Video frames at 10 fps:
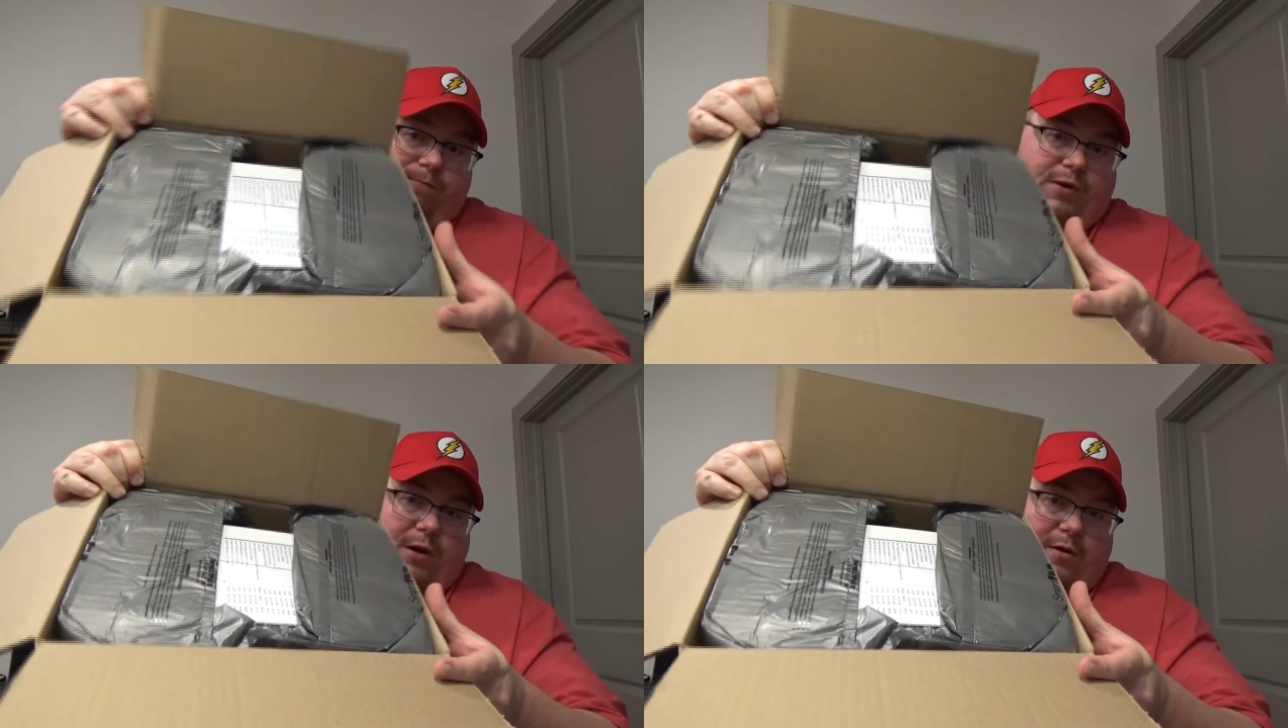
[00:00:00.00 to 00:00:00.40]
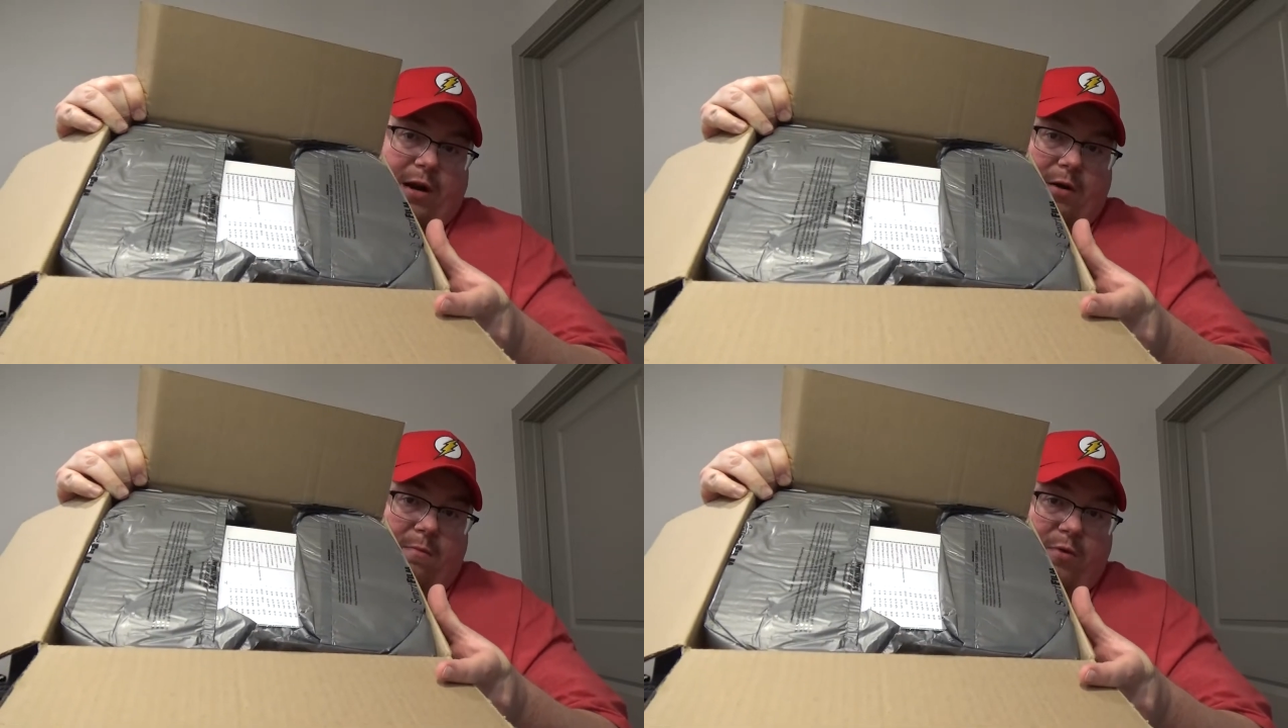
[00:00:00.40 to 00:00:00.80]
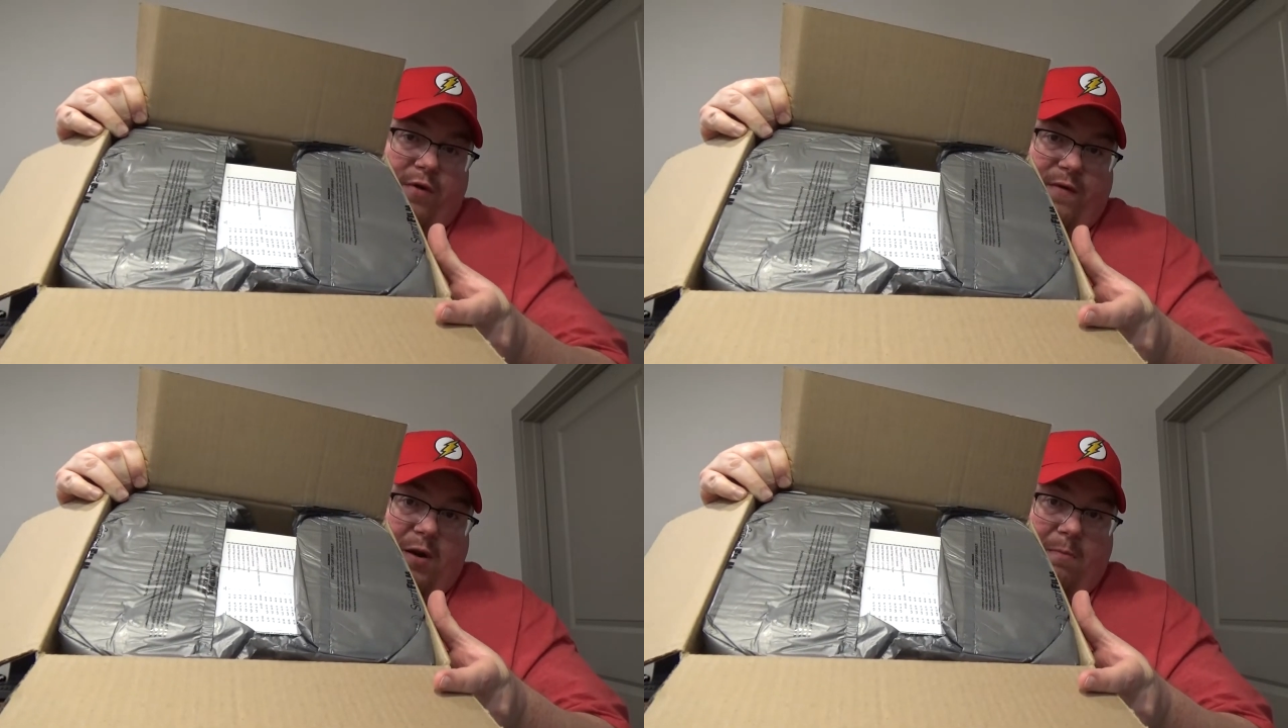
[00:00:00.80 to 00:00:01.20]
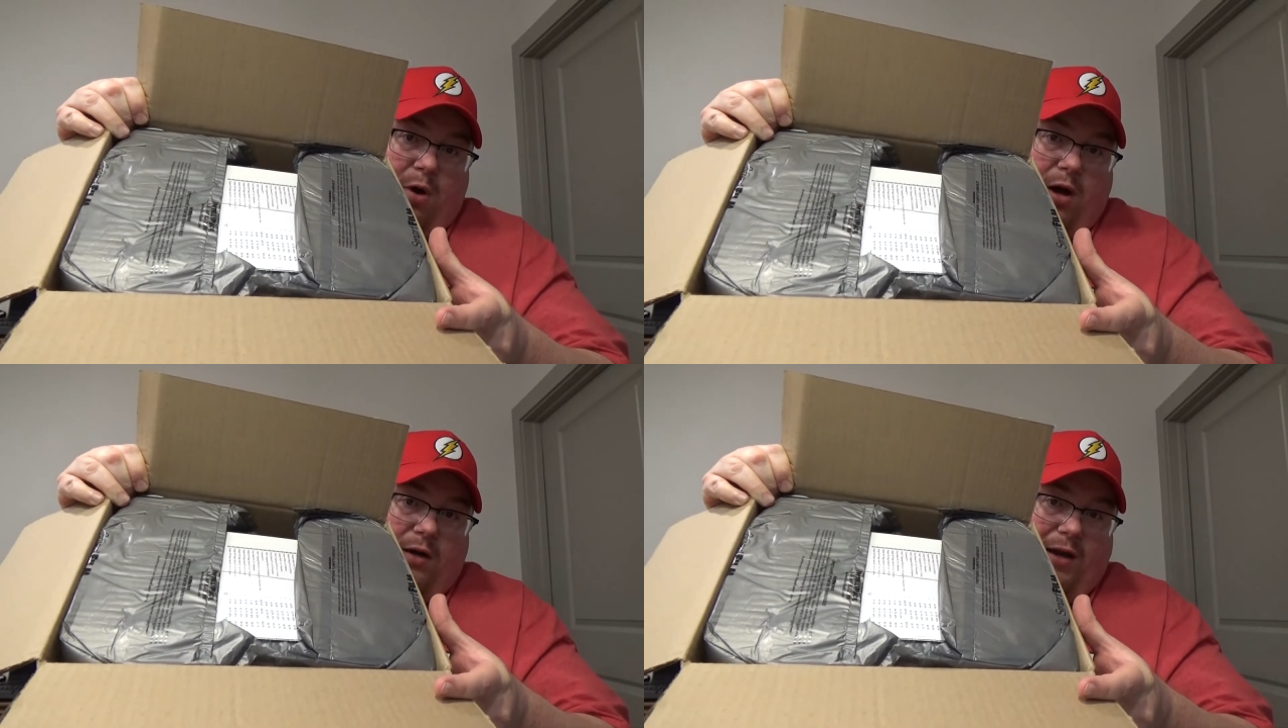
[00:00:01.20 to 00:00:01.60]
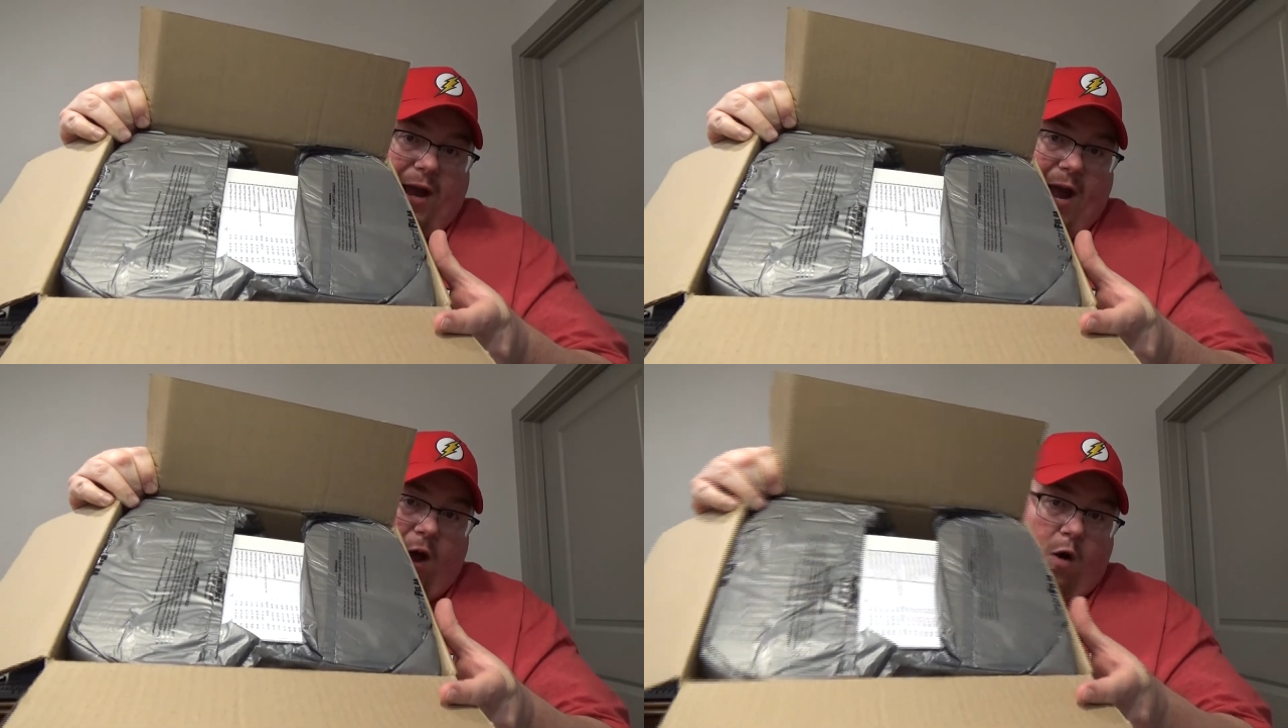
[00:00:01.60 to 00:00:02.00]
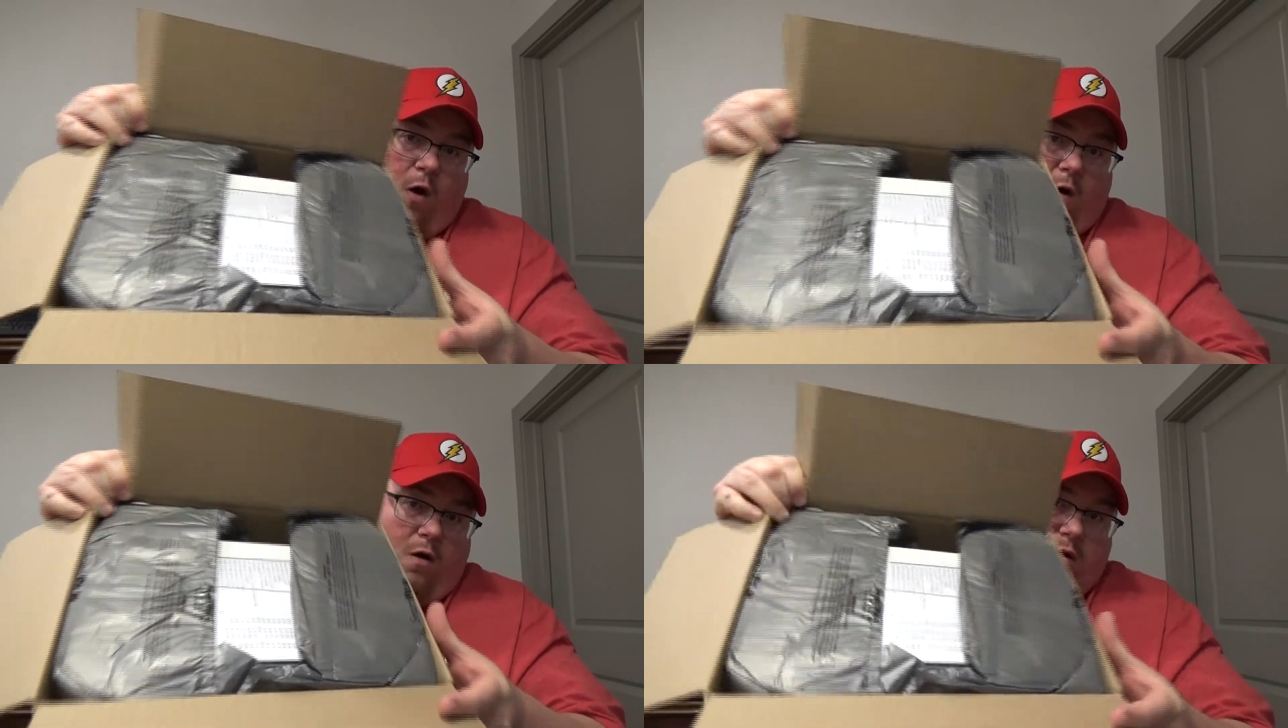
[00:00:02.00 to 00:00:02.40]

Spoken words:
so they don't move in the box at all.